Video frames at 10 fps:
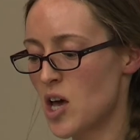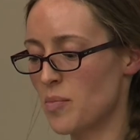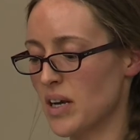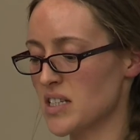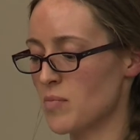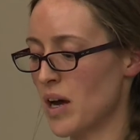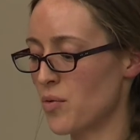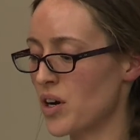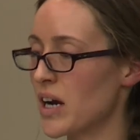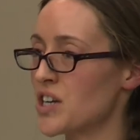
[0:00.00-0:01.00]
because in my
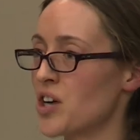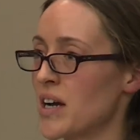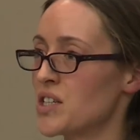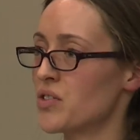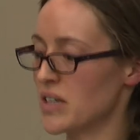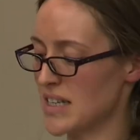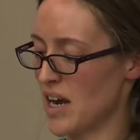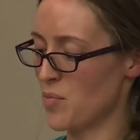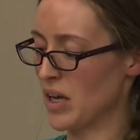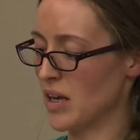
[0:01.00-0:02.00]
work I tried to
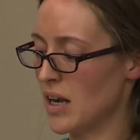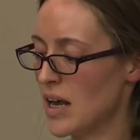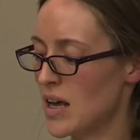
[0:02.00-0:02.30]
examine